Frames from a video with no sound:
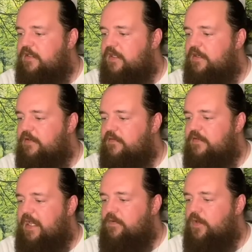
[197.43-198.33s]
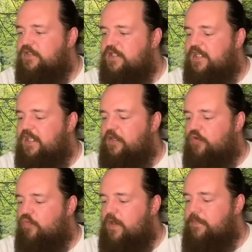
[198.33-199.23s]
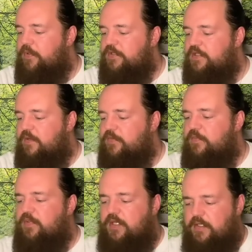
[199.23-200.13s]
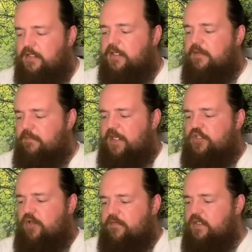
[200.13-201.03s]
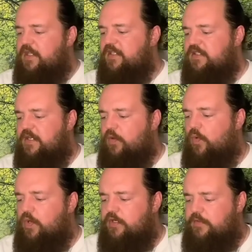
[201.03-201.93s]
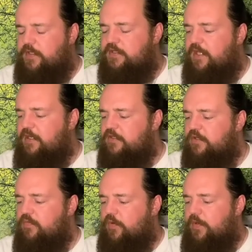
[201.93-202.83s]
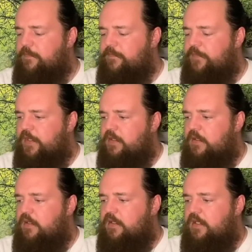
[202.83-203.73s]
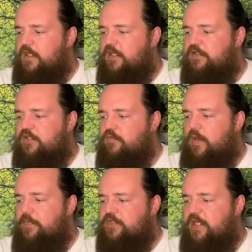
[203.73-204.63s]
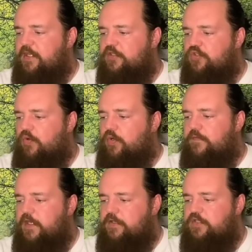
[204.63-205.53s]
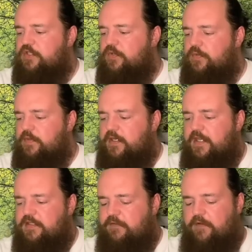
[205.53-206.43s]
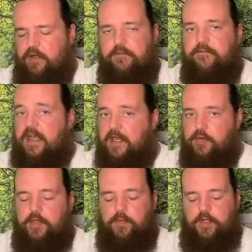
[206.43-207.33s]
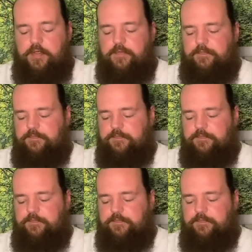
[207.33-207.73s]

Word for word: get a, I don't want to say get a grip on something, but make sure everything's in order. Let's get you two more. Kings do represent control of their suit, and that's a very fiery one.